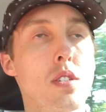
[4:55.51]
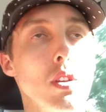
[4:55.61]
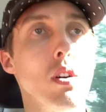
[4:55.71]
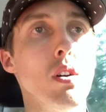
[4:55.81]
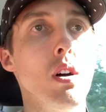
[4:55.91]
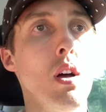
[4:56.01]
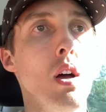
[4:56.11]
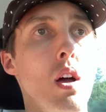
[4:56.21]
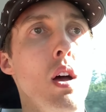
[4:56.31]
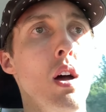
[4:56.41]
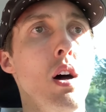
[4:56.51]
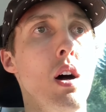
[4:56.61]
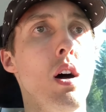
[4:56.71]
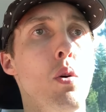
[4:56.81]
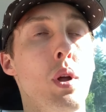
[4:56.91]
So
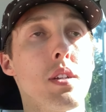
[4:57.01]
When I